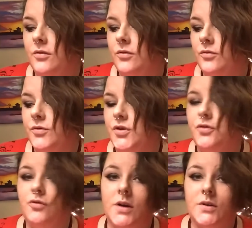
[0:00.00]
who do
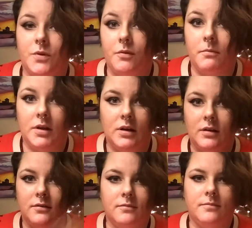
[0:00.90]
drugs with women
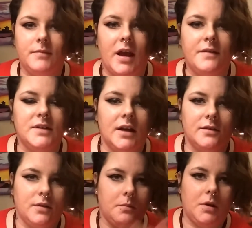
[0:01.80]
and have
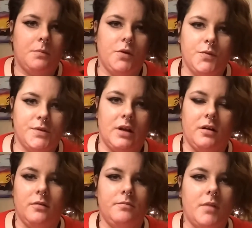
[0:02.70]
sex with them and abuse
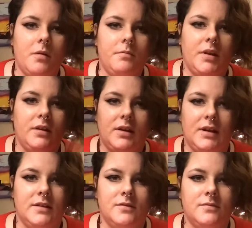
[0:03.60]
their
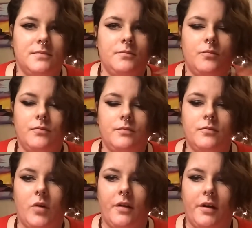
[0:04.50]
abilities
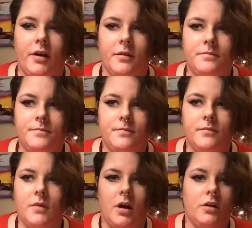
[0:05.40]
while they're
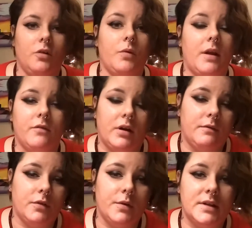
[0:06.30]
under whatever
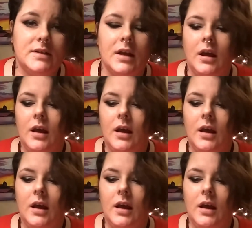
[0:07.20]
influence.